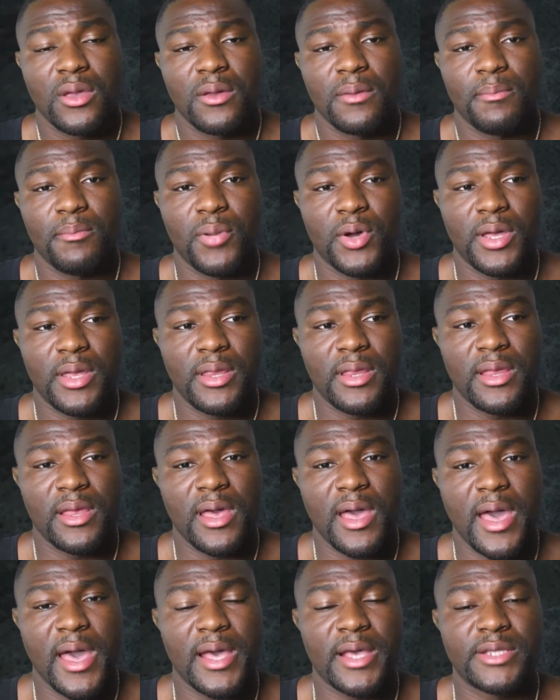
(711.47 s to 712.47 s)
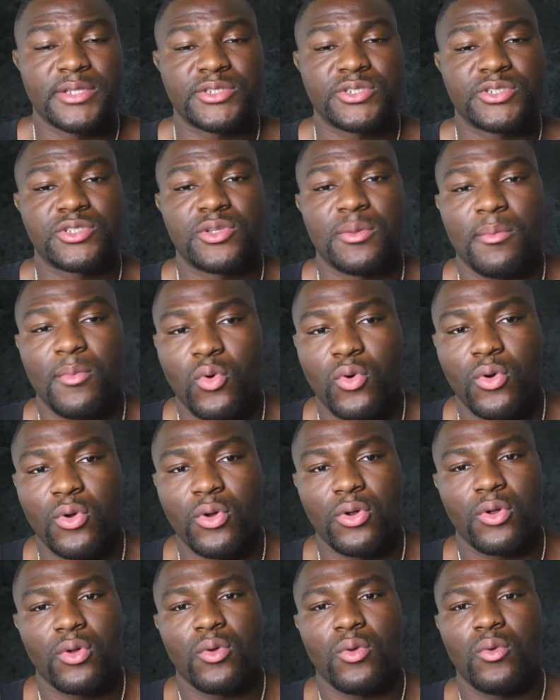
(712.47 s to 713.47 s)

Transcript: But as the more